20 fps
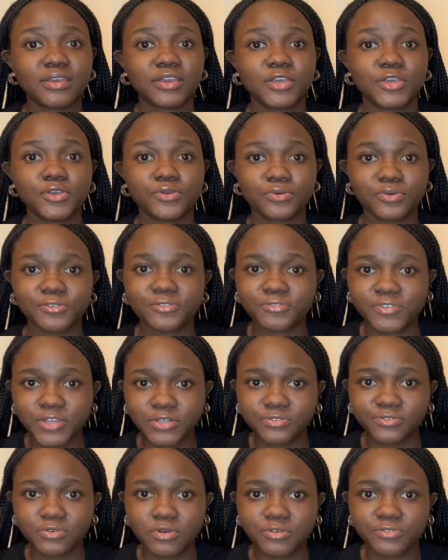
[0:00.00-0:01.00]
you're
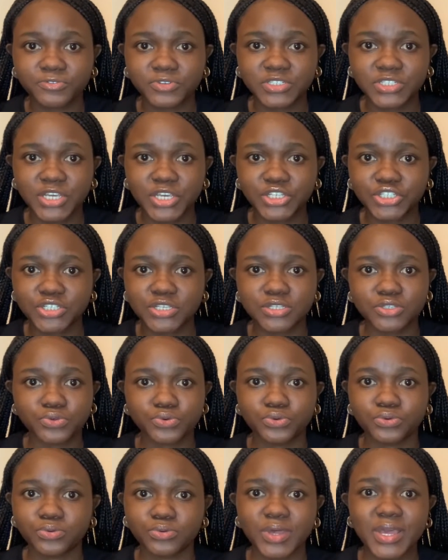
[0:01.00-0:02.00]
afraid of confrontations
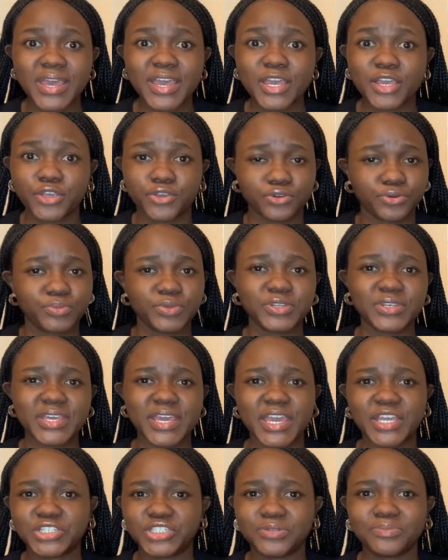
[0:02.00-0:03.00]
or
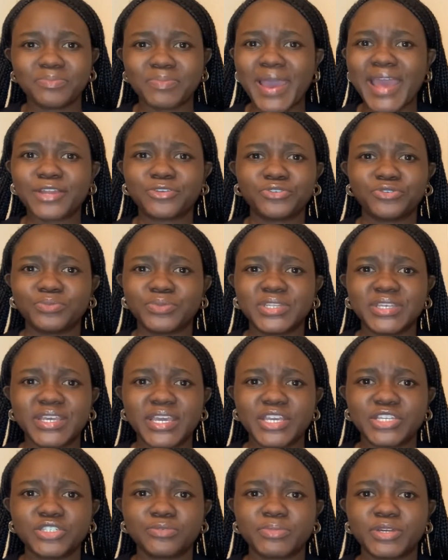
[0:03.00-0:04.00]
communication, bad
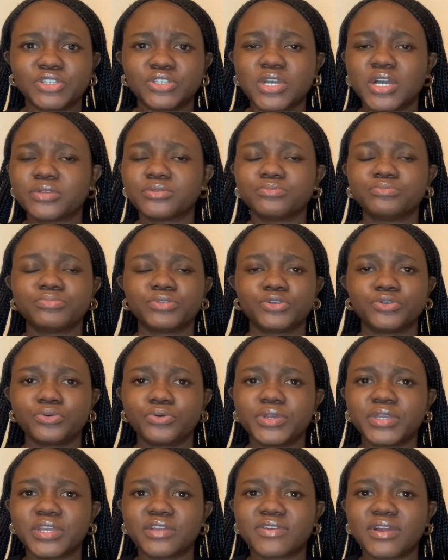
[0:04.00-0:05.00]
communication, but you can't be
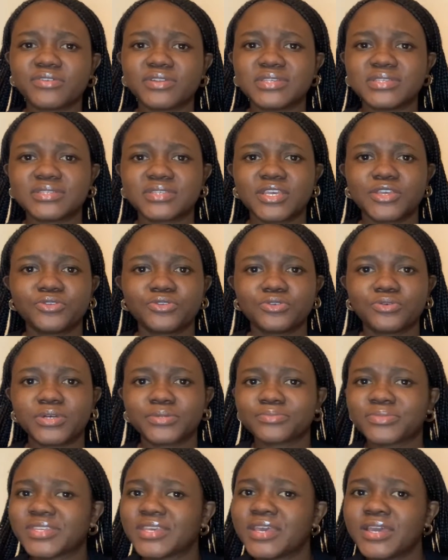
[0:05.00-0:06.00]
going around and saying, you know
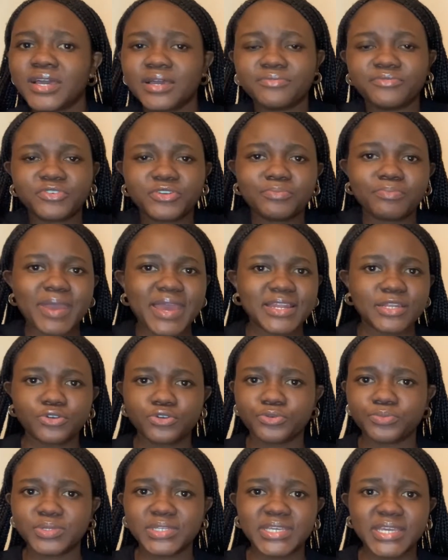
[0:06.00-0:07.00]
what, I'm very bad at
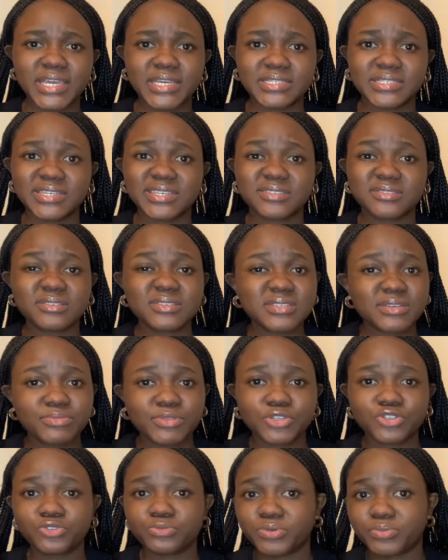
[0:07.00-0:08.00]
communicating. It's not
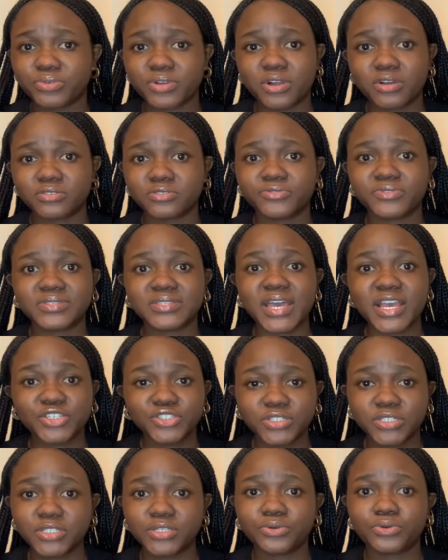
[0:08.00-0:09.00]
something to be proud of. It's
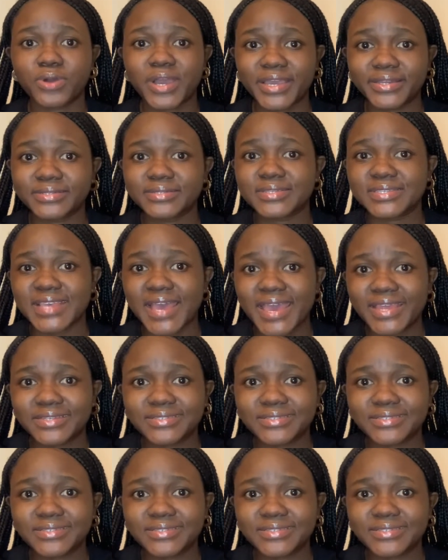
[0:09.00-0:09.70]
actually quite sad,